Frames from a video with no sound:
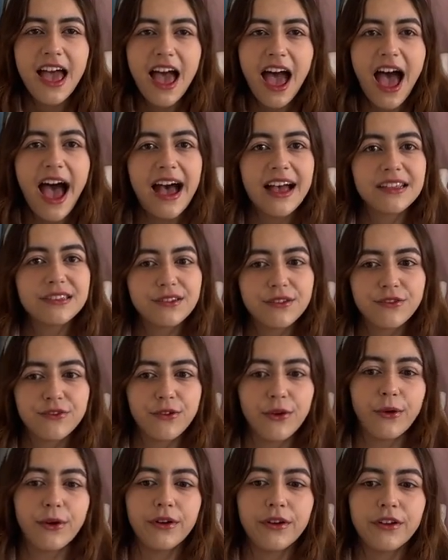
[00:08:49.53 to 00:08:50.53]
as a
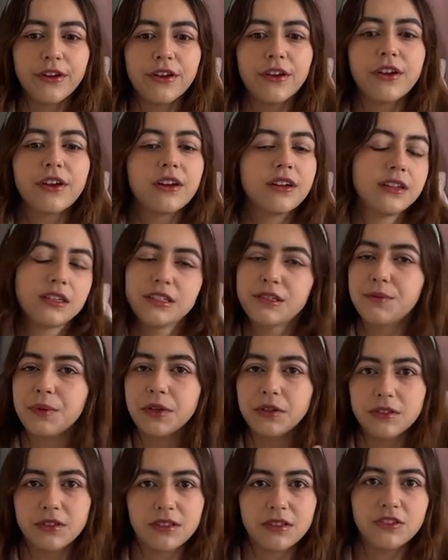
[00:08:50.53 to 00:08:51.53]
foreigner, you're going to
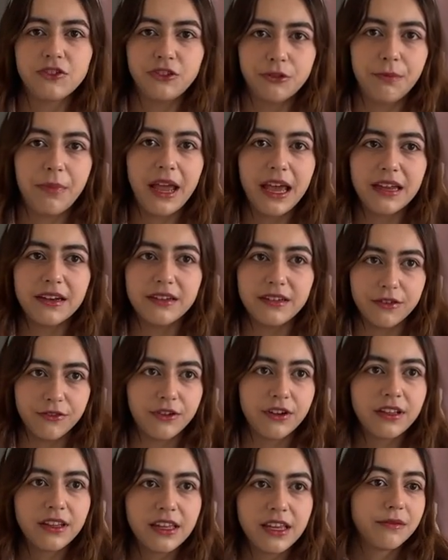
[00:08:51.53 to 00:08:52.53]
experience Japan
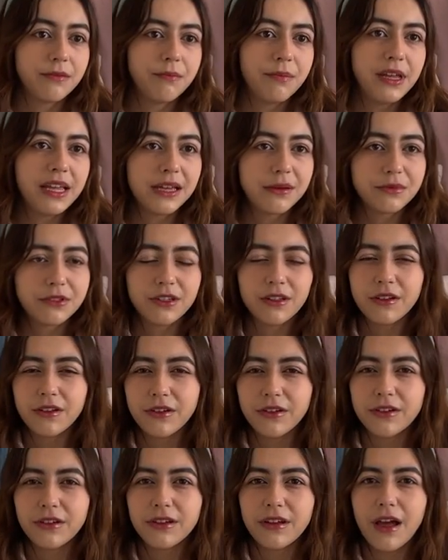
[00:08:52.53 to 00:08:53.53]
differently. Being able to
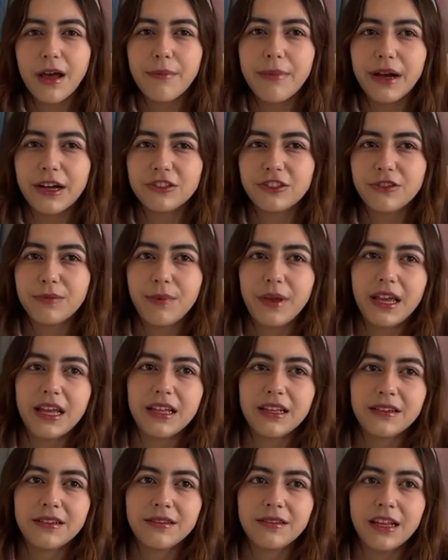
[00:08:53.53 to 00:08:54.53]
learn about
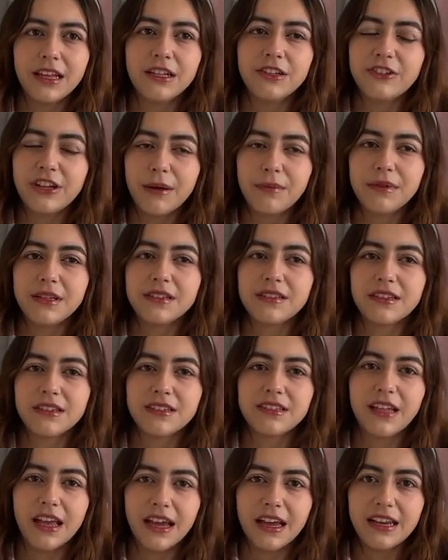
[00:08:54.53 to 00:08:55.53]
Japan and Japanese
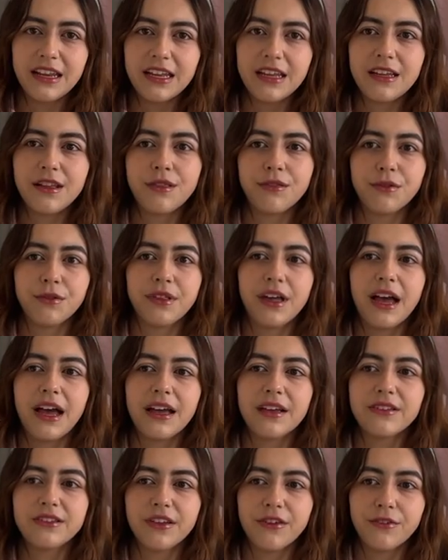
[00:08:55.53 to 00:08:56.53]
society through the
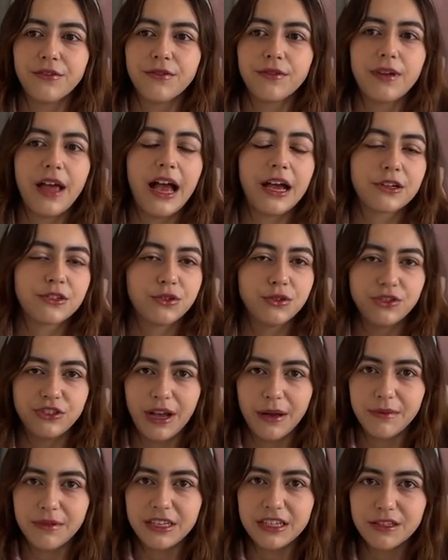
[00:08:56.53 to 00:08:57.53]
eyes of actual
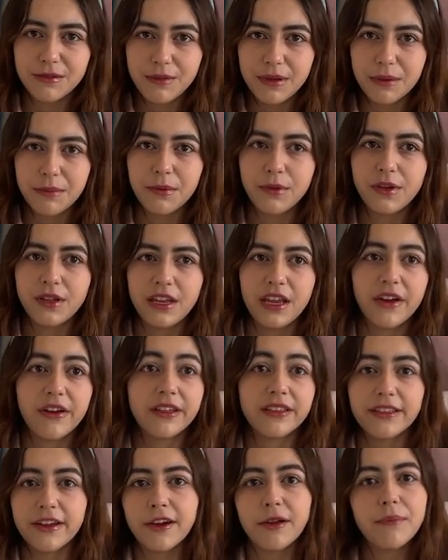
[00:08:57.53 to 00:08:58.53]
Japanese people and hearing
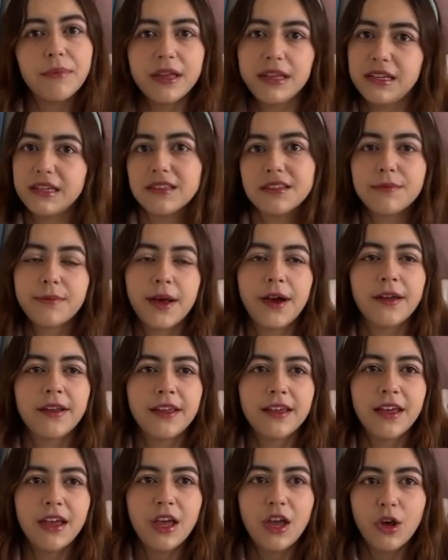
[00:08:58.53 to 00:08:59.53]
their opinions about
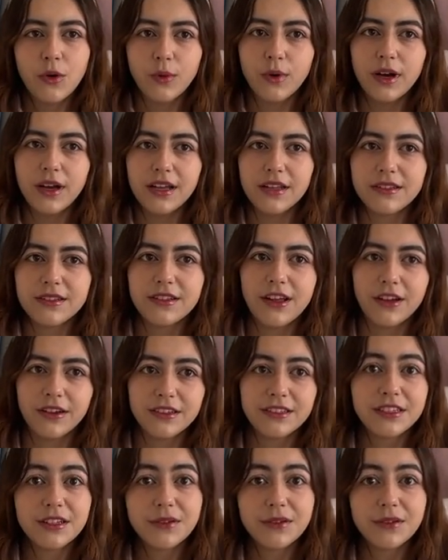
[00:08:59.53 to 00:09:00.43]
it was honestly